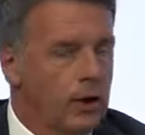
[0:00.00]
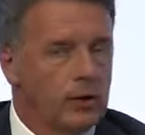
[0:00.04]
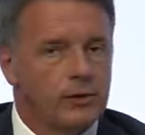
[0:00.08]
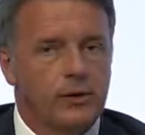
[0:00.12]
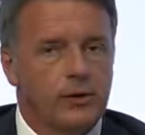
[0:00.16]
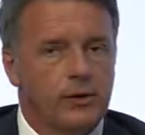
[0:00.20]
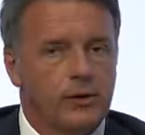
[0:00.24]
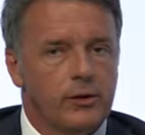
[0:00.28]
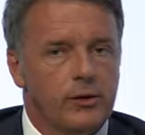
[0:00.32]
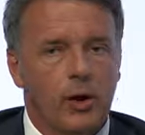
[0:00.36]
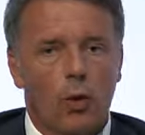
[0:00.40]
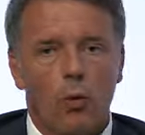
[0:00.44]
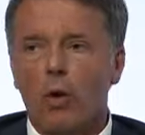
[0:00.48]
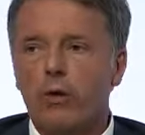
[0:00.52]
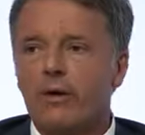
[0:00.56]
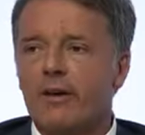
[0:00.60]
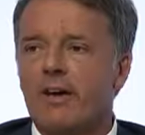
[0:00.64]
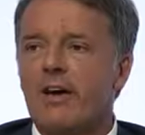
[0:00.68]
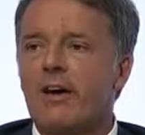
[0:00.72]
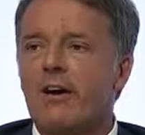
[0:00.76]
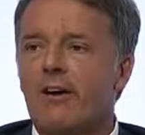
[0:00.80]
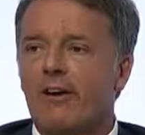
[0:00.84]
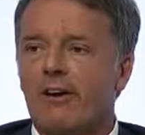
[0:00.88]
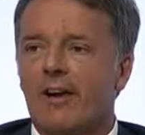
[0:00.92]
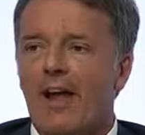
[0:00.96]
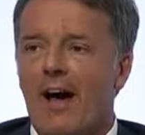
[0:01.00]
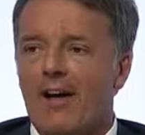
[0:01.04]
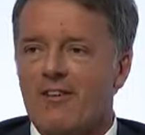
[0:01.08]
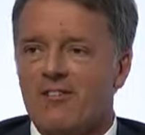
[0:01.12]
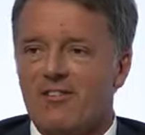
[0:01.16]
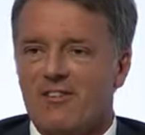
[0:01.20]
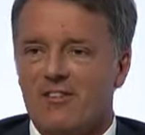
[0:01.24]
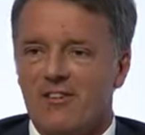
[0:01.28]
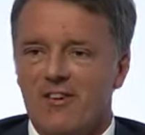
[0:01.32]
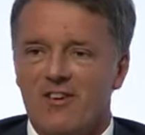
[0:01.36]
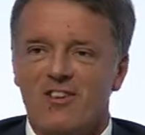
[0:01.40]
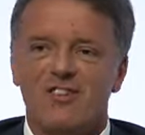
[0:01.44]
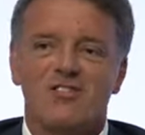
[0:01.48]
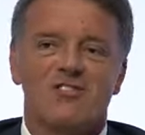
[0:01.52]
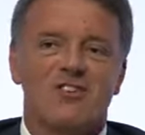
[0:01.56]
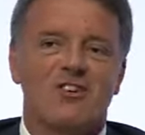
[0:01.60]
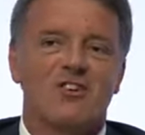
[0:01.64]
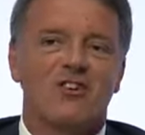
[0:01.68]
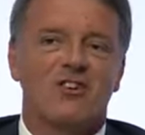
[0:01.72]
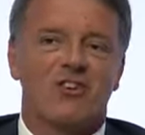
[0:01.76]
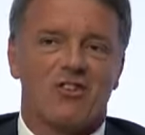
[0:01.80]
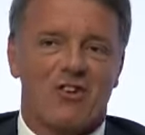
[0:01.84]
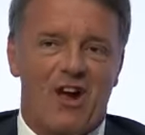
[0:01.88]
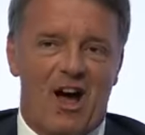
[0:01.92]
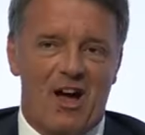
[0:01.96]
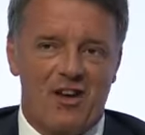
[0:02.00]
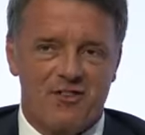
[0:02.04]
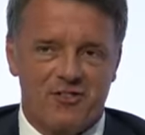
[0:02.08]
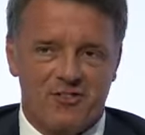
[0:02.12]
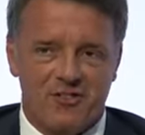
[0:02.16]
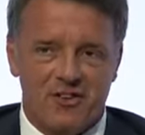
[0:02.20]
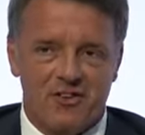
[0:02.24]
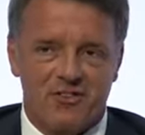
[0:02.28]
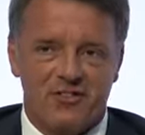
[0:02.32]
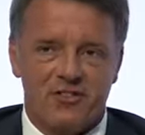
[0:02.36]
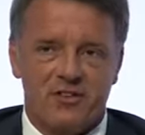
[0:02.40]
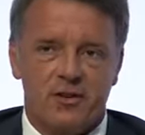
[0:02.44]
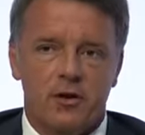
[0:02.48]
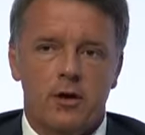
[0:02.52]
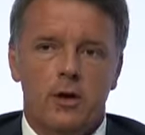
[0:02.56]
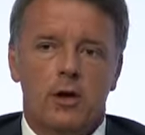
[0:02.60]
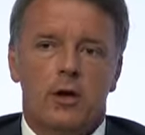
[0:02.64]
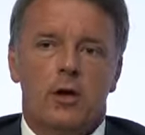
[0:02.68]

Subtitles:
The working class is in crisis,